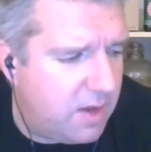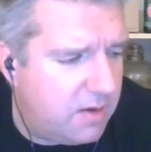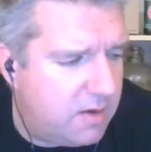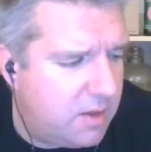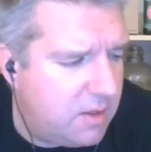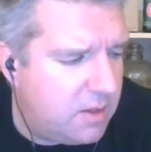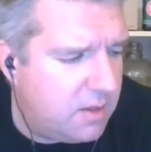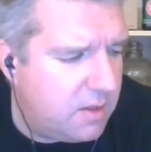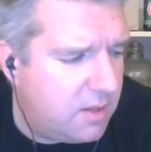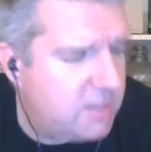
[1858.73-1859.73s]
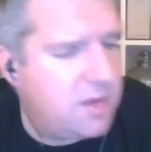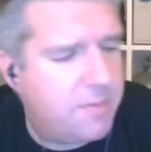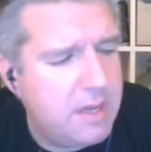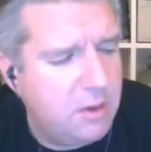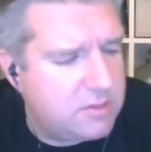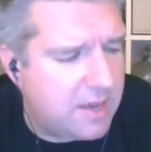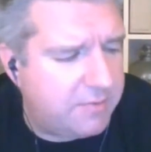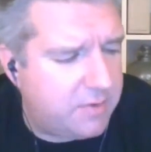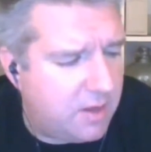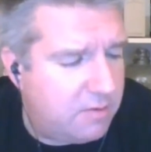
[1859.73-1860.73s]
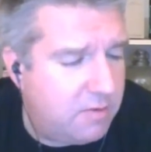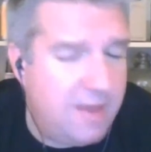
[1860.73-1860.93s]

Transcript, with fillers: And it's not been looked after.